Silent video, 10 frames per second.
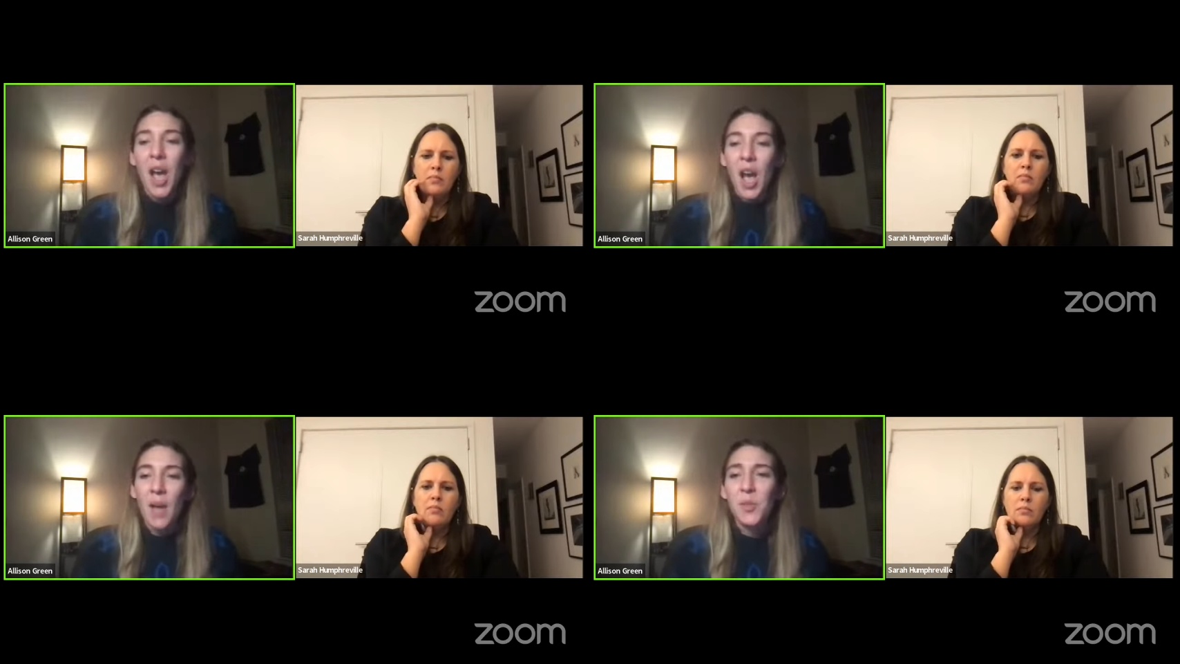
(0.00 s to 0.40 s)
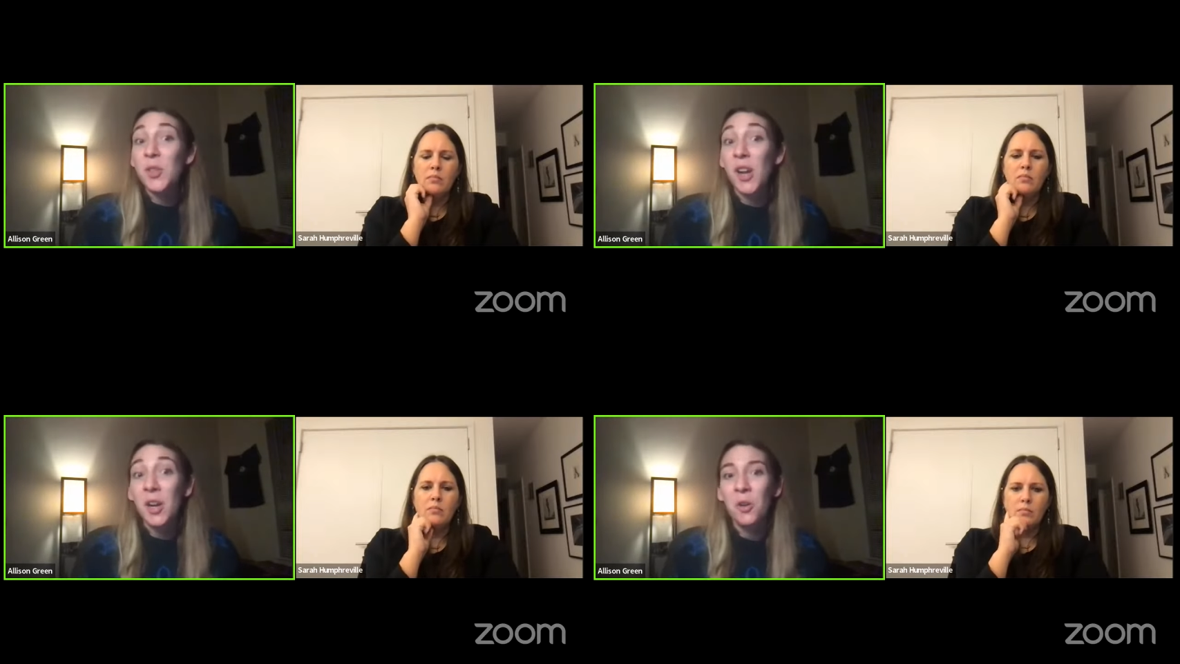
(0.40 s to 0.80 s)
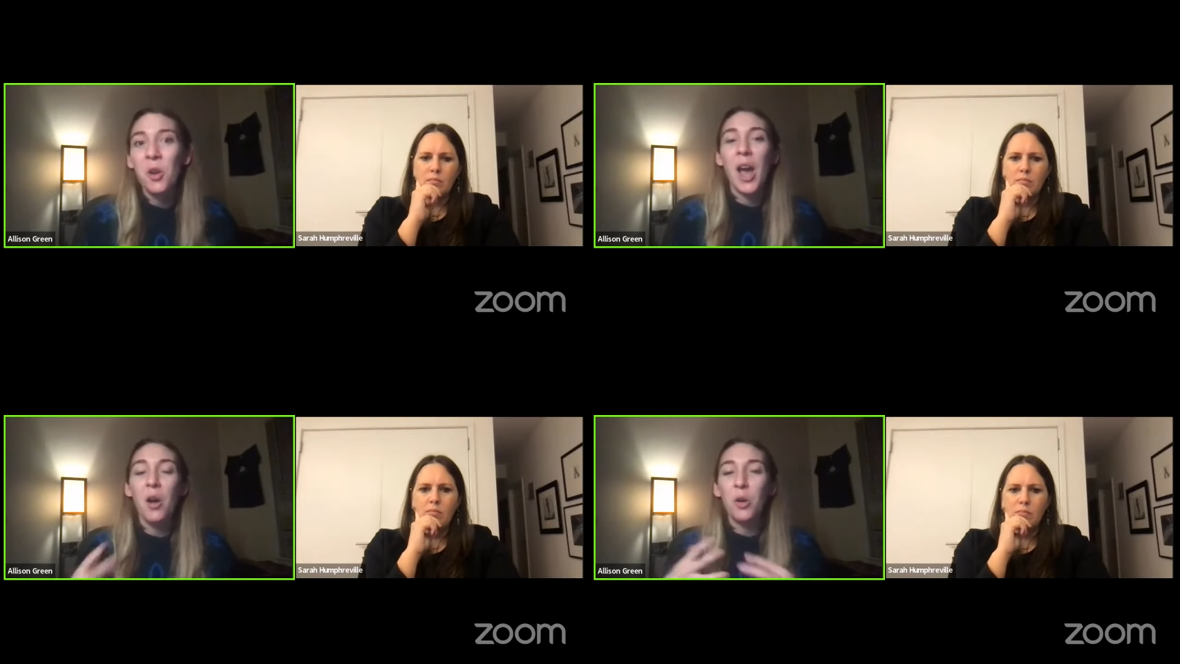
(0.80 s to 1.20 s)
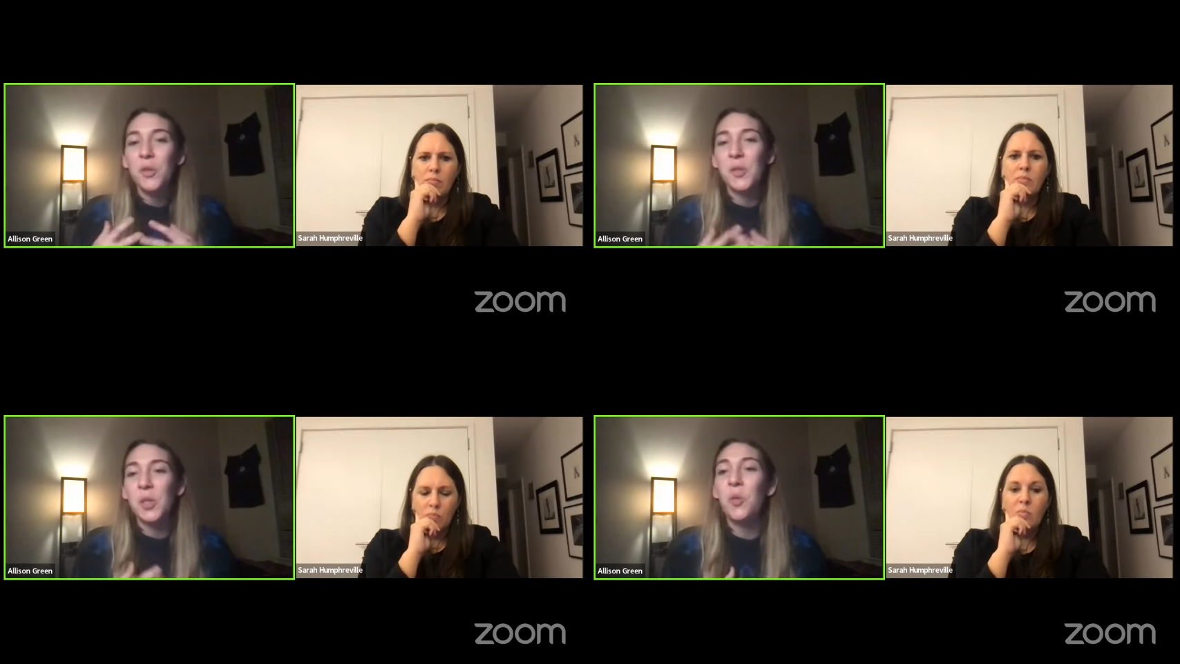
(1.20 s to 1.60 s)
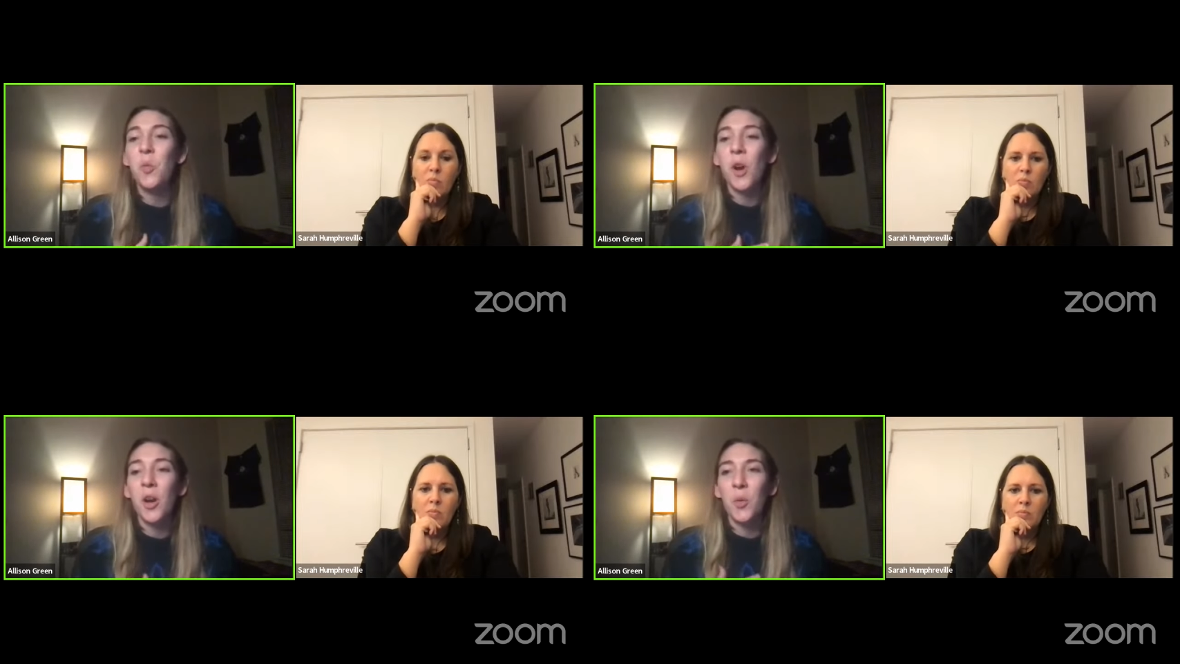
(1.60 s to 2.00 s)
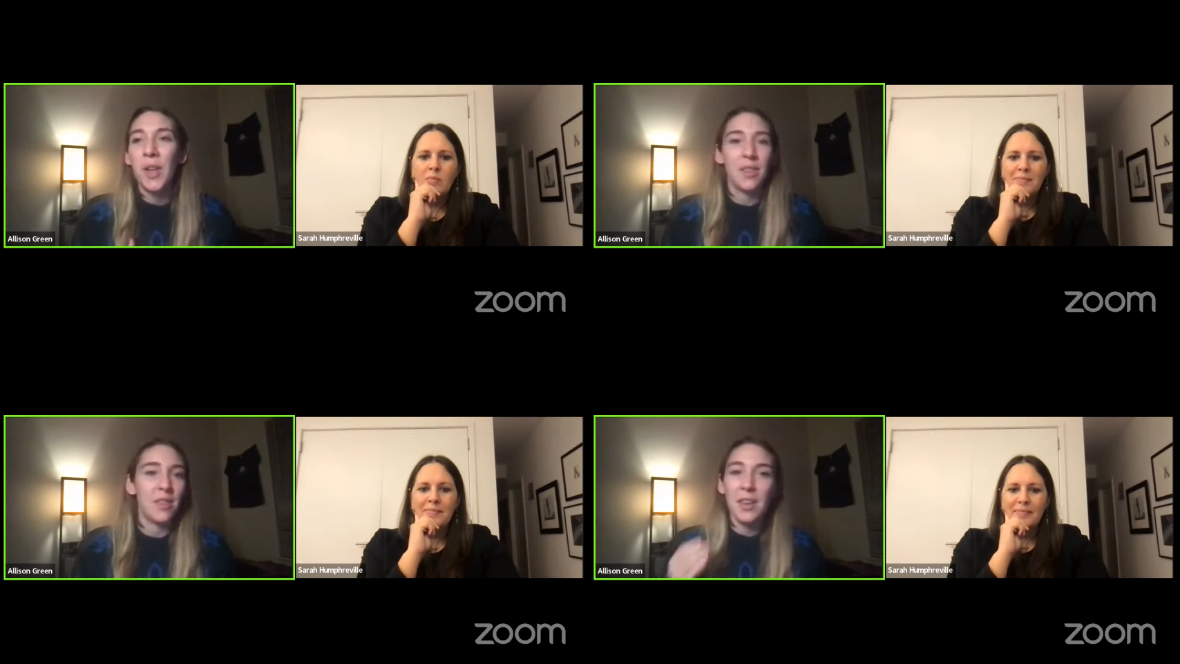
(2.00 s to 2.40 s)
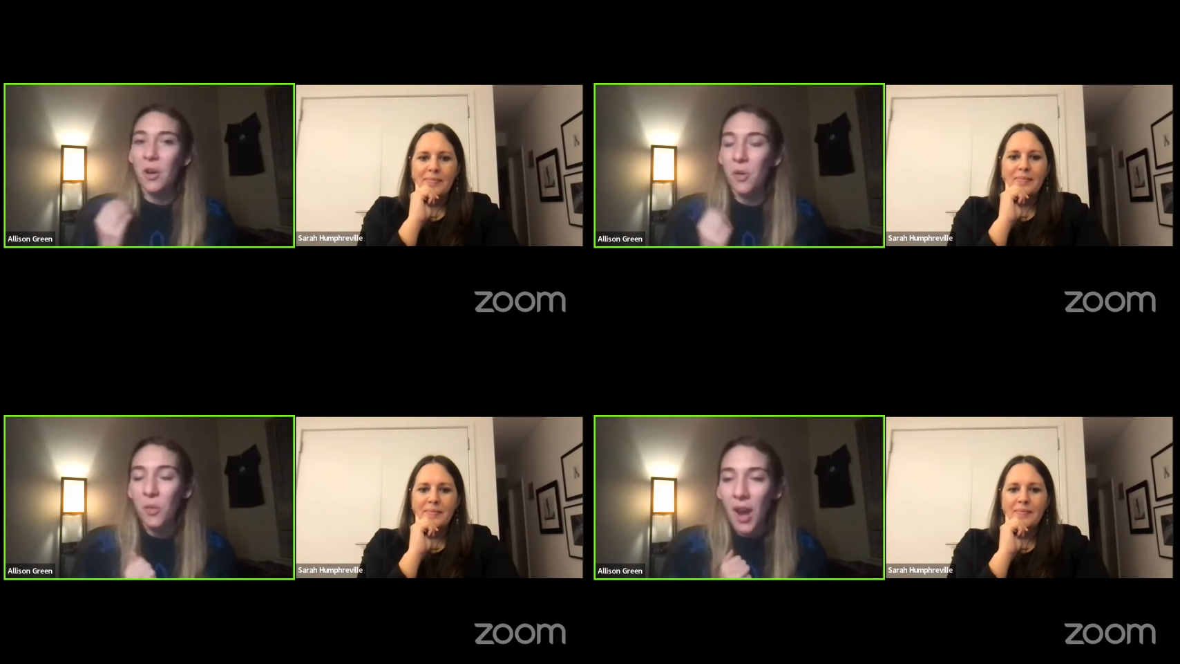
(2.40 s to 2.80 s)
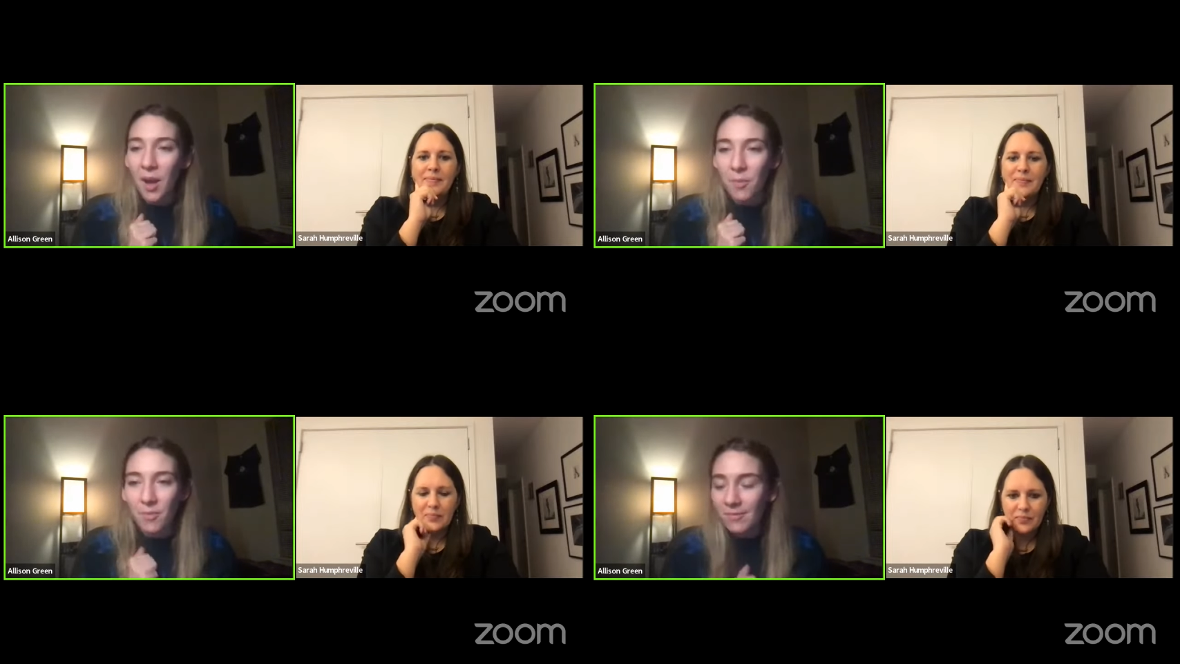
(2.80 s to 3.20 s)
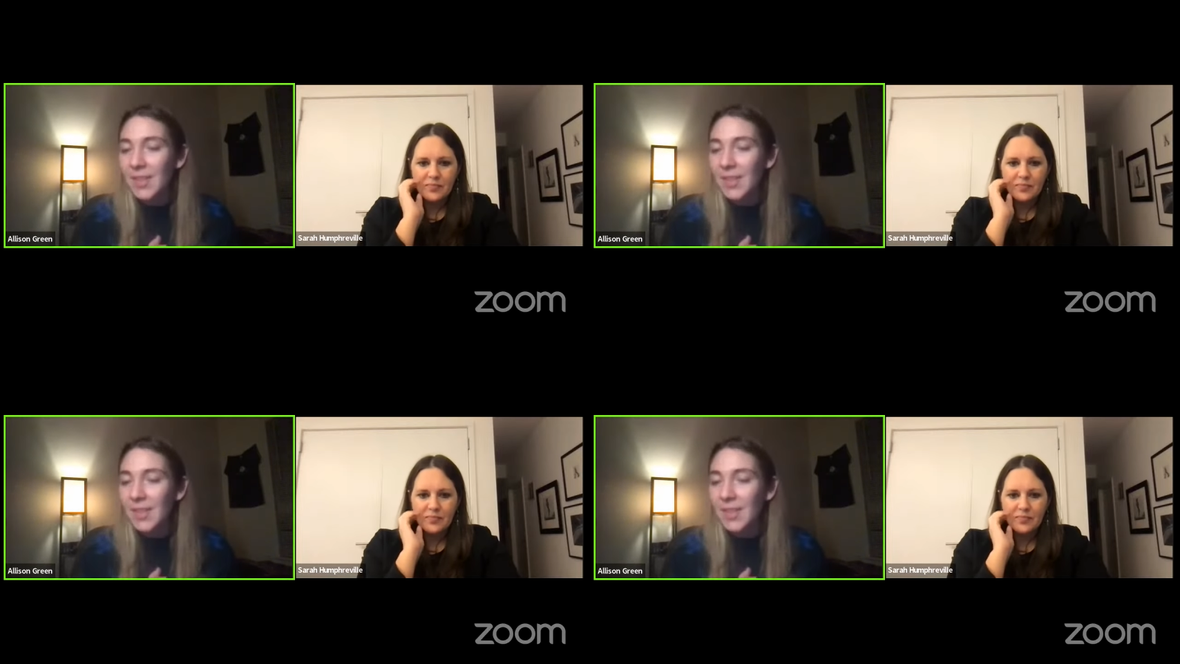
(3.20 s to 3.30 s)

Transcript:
Speaker 1: Um, so, sorry, I don't know how closely you work with, you know, um,